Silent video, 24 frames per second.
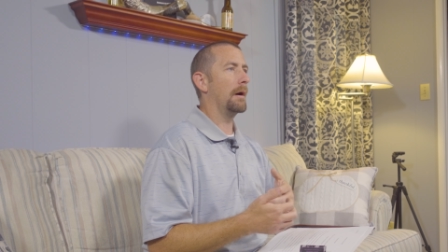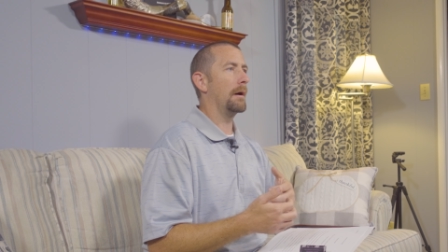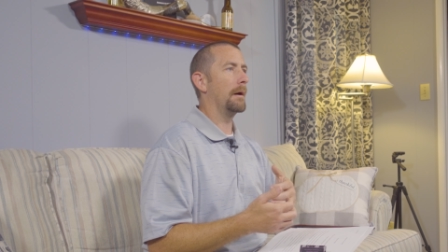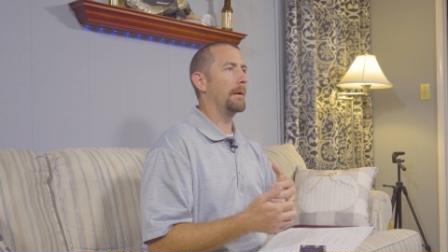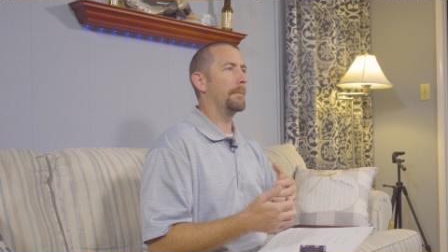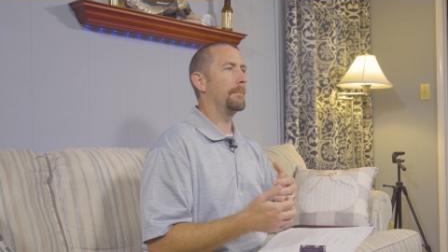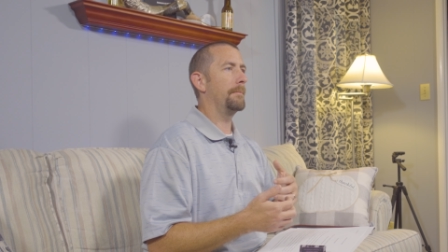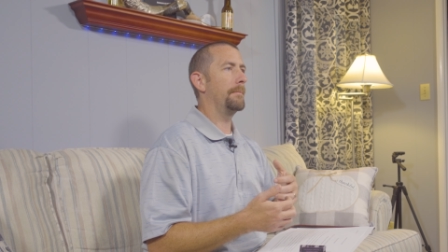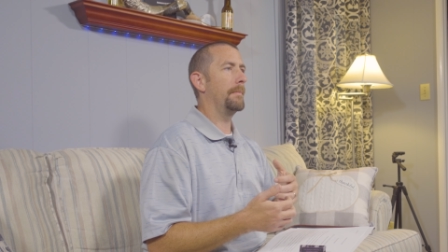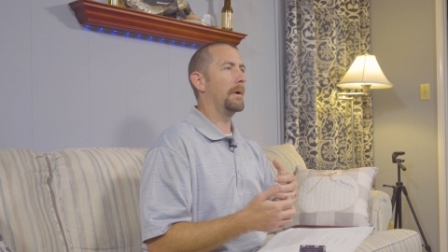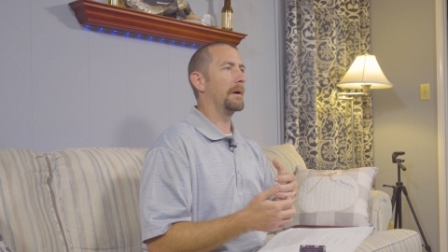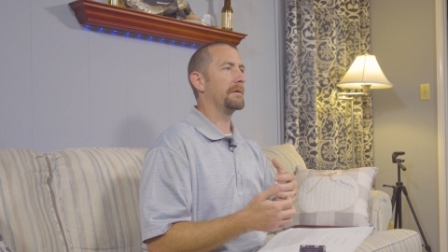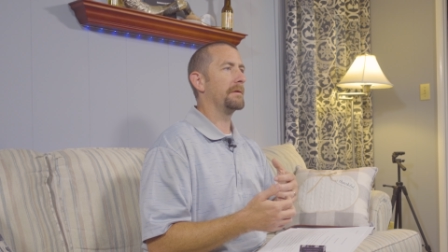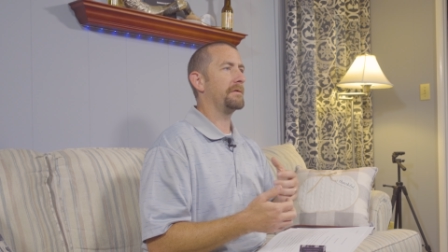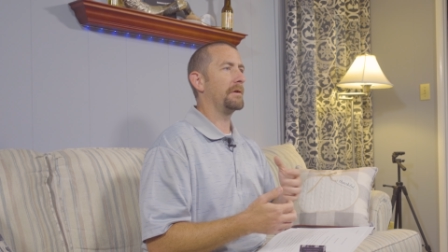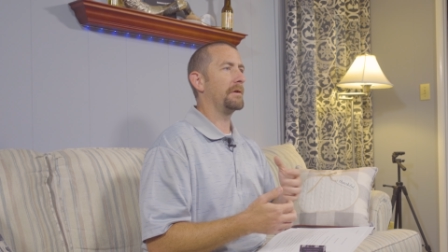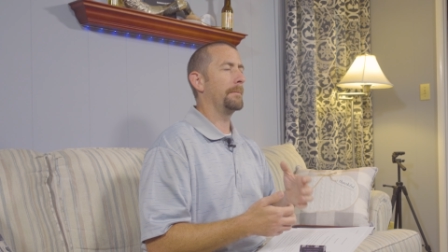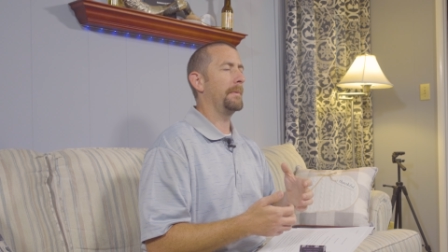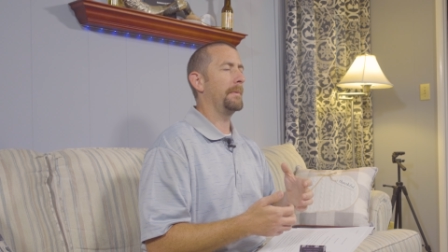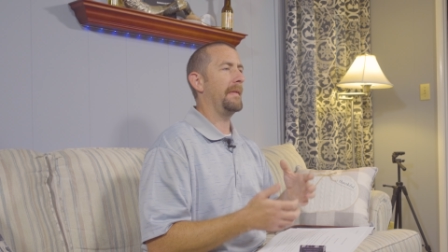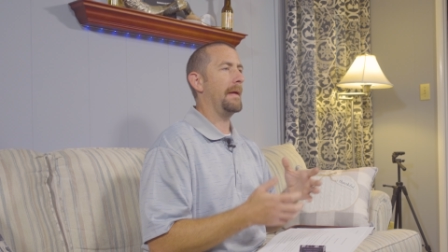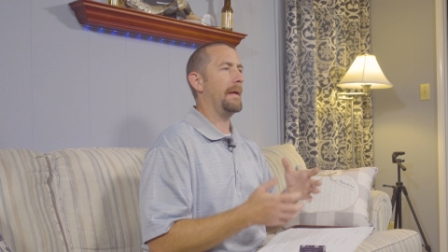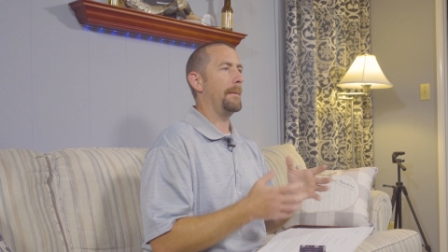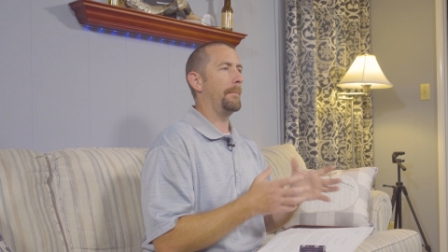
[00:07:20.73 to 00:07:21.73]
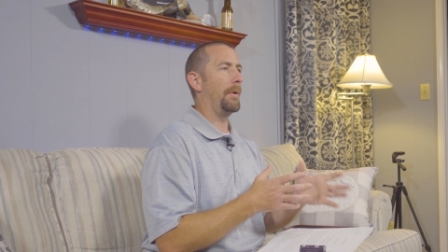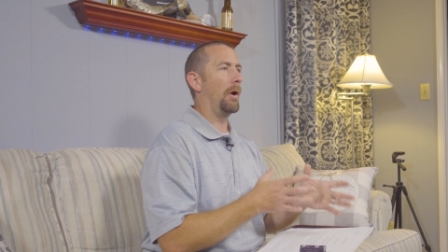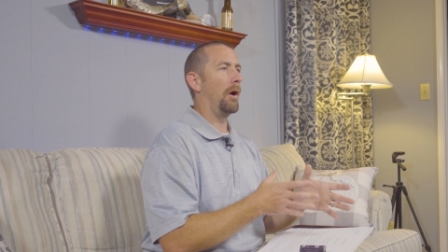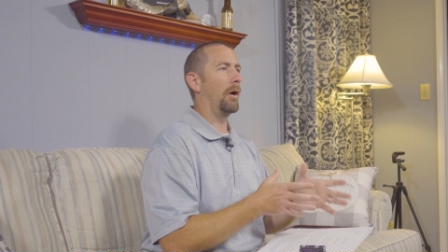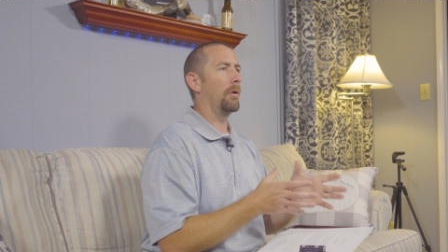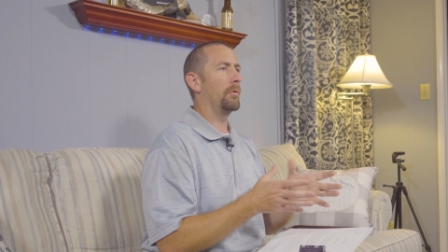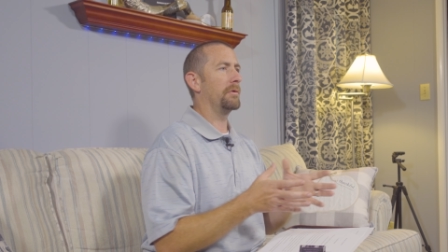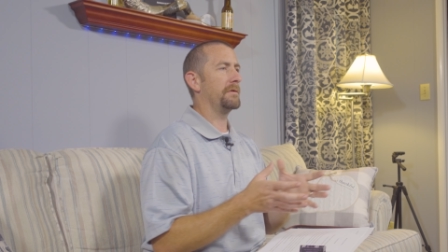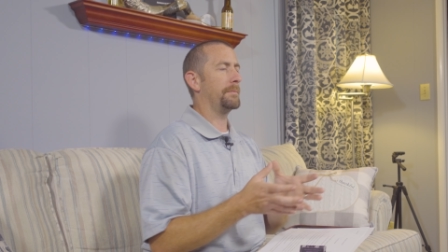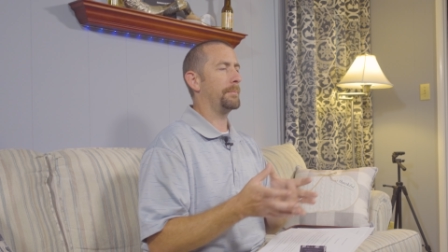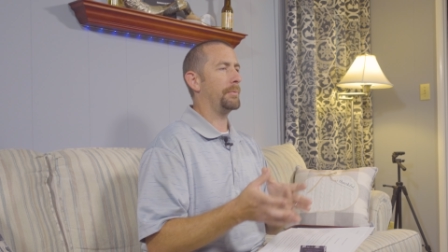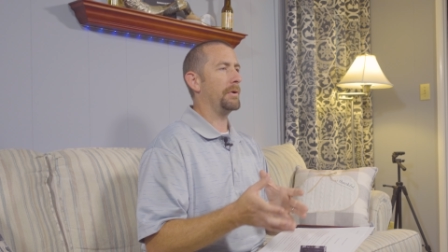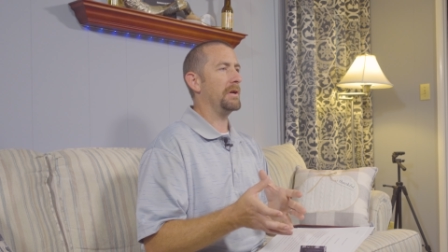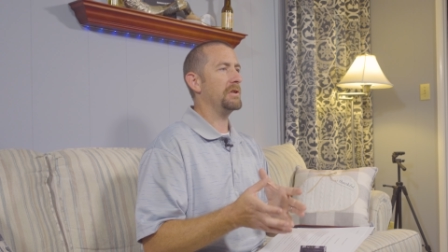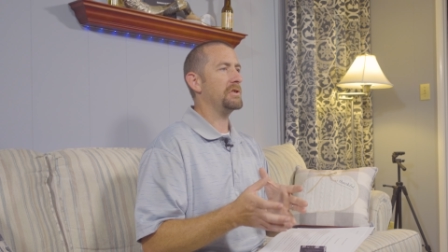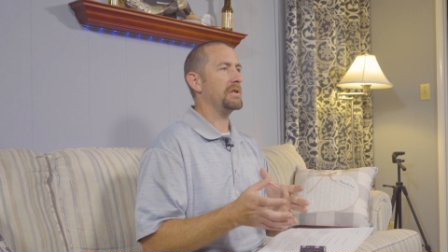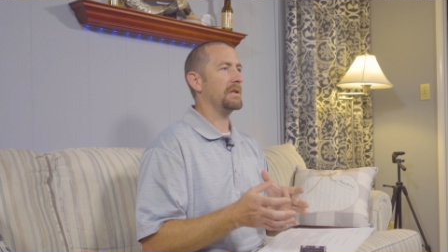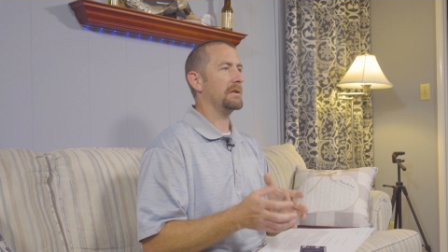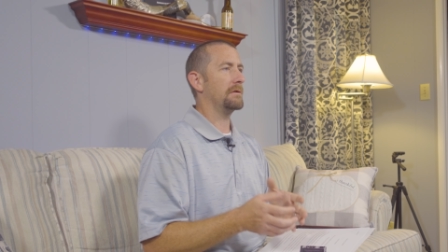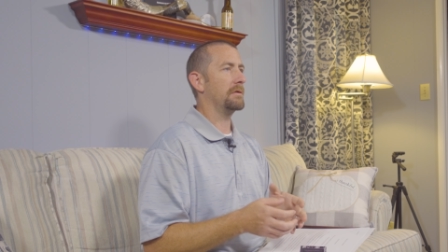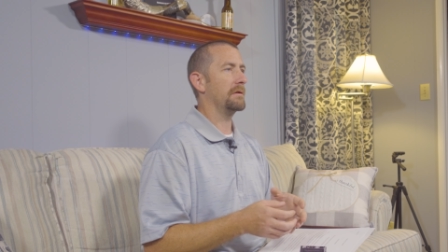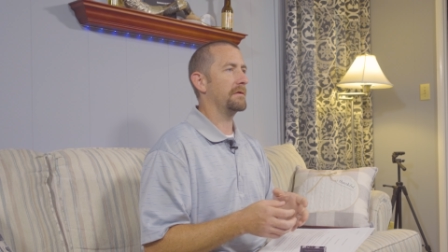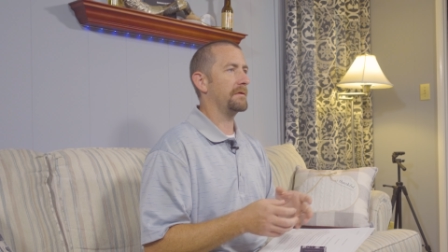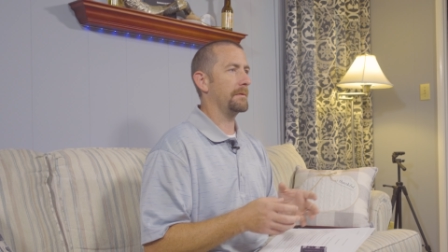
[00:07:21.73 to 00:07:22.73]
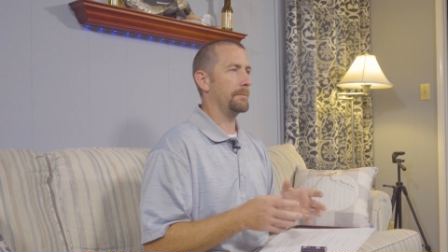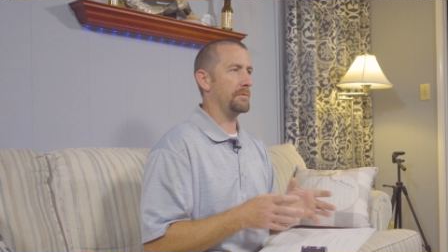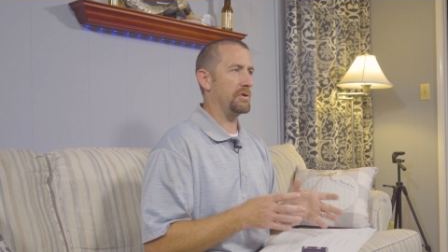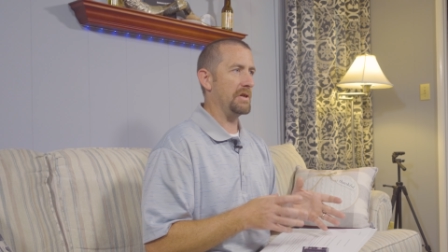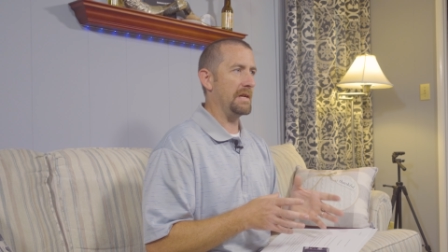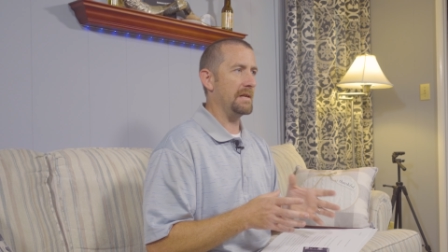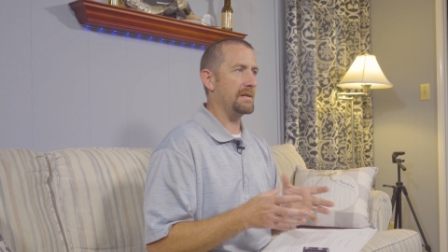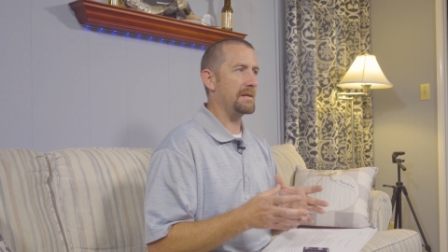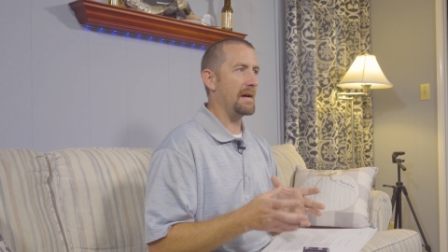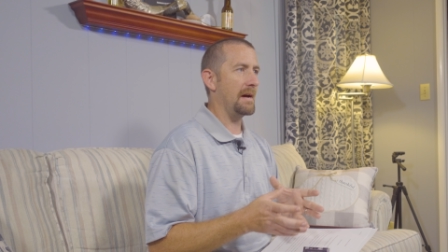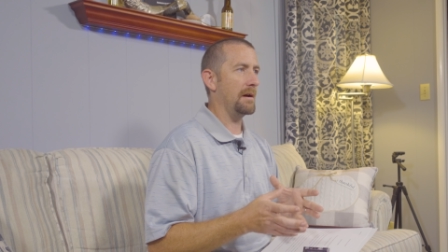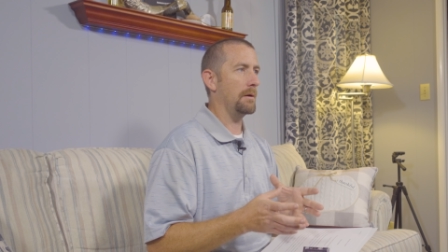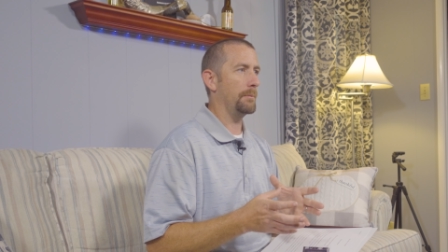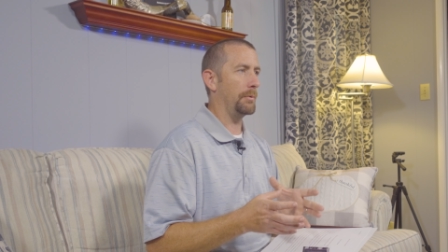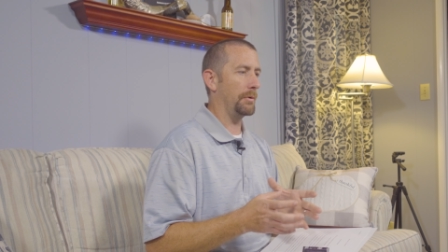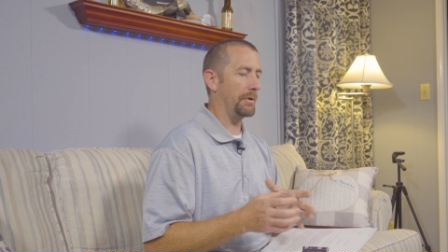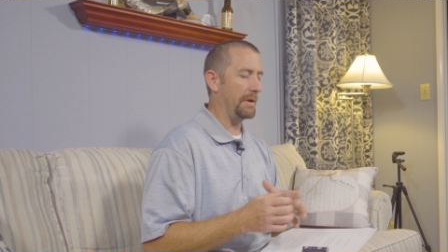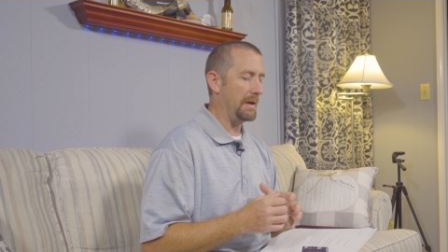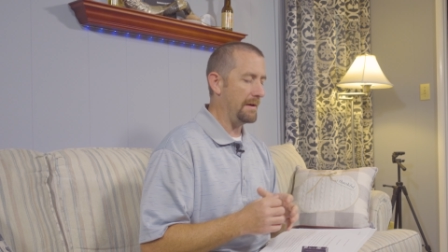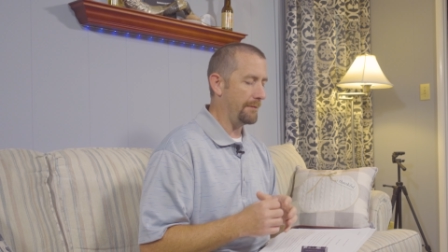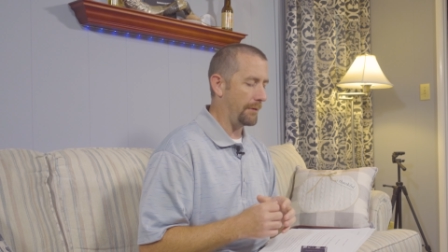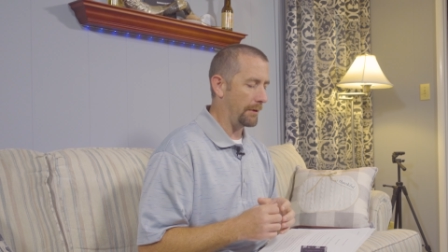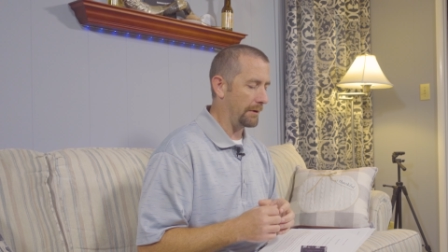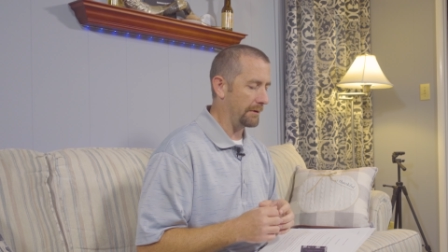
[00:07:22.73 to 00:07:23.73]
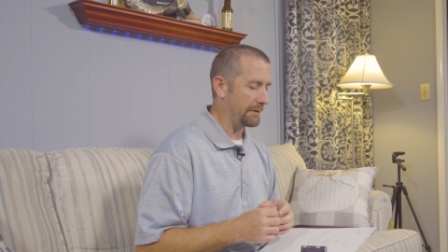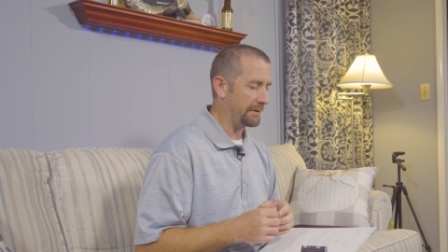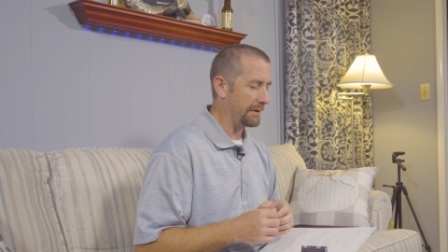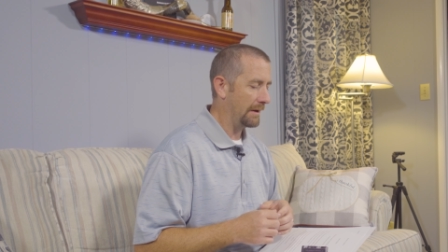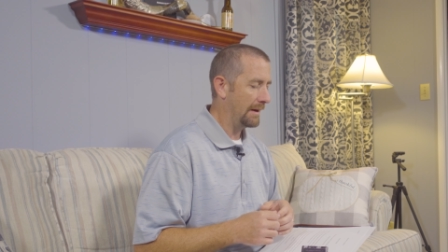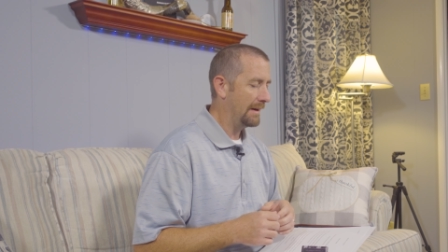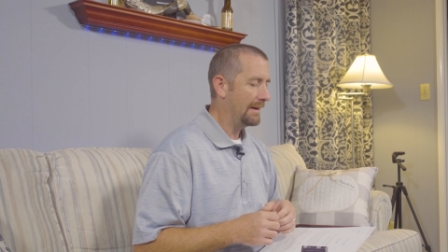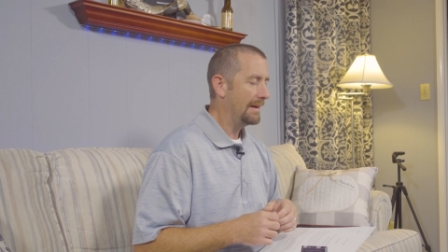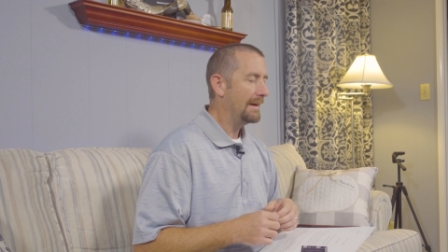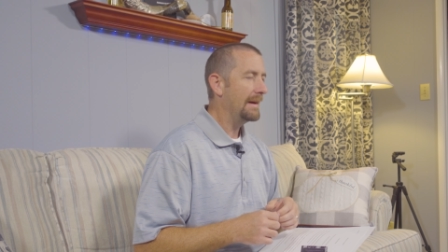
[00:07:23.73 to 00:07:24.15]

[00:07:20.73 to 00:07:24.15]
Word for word: a sermon that Paul was preaching to some Gentile believers.